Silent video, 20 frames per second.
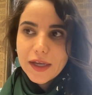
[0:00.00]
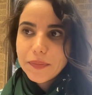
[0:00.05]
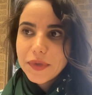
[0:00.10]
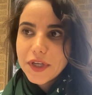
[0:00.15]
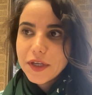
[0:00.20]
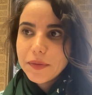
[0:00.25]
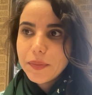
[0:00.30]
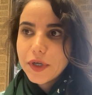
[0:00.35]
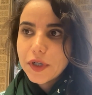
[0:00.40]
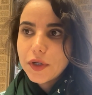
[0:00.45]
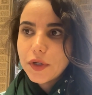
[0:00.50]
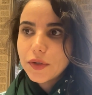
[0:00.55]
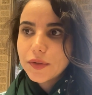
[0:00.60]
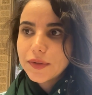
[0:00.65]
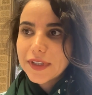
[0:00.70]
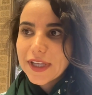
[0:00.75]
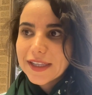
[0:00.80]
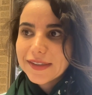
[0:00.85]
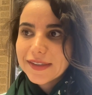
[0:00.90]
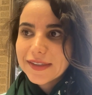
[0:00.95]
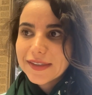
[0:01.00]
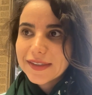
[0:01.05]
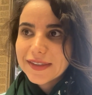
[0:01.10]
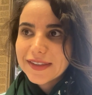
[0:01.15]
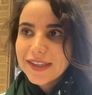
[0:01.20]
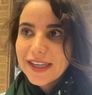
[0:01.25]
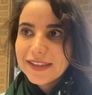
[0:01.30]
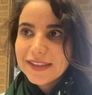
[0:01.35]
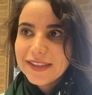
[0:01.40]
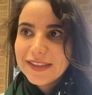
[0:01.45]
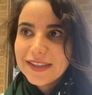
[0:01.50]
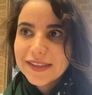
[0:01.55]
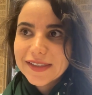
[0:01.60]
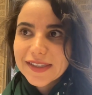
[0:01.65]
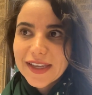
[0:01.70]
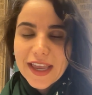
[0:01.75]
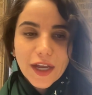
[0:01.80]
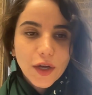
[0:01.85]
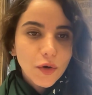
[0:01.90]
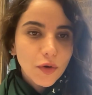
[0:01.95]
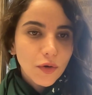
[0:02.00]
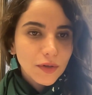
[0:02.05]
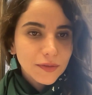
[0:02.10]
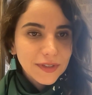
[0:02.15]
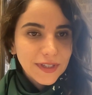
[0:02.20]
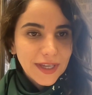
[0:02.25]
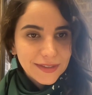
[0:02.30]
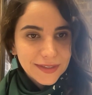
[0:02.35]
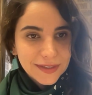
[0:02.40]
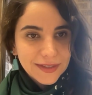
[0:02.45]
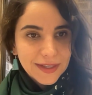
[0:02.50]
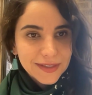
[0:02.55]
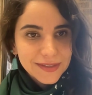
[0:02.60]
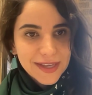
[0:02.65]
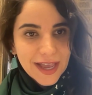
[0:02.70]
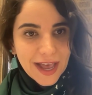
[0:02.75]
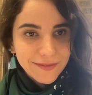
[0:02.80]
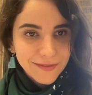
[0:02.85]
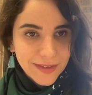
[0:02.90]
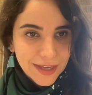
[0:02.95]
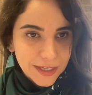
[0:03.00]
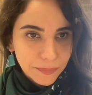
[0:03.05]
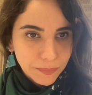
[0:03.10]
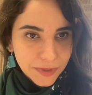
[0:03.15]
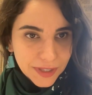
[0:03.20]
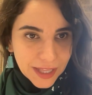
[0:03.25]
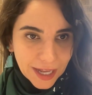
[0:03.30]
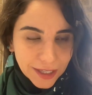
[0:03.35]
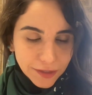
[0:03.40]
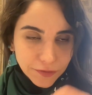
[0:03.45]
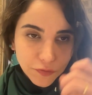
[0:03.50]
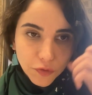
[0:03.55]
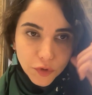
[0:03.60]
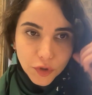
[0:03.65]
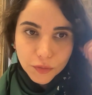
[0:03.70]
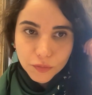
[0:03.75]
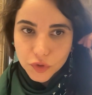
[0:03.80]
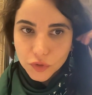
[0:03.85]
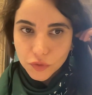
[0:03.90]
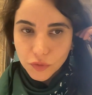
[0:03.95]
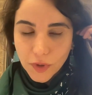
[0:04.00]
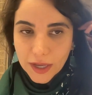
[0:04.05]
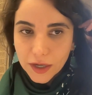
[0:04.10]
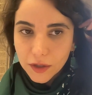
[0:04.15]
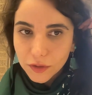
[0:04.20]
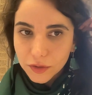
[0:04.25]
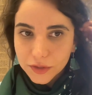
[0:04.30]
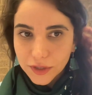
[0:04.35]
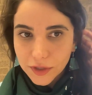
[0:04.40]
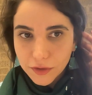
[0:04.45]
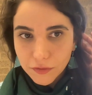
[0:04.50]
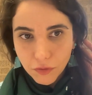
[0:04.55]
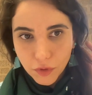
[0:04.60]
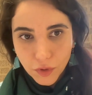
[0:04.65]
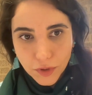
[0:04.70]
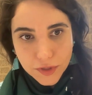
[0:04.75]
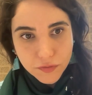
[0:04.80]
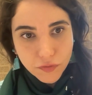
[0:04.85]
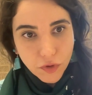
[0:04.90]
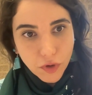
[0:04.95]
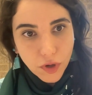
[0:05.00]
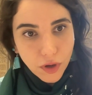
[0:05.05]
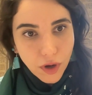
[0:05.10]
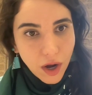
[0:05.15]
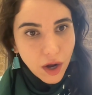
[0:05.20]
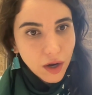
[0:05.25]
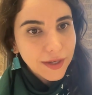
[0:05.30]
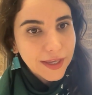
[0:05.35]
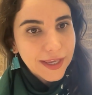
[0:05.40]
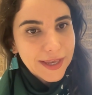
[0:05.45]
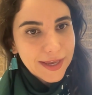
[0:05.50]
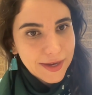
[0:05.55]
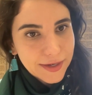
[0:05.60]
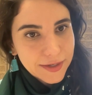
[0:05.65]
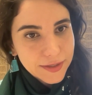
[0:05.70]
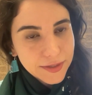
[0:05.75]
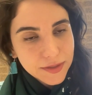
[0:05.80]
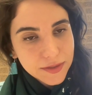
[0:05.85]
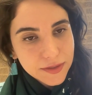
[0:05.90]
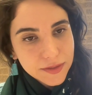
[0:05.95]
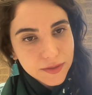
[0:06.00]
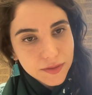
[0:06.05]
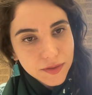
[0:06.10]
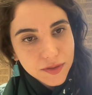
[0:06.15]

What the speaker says: people that they didn't have any platform to echo their voice for long years.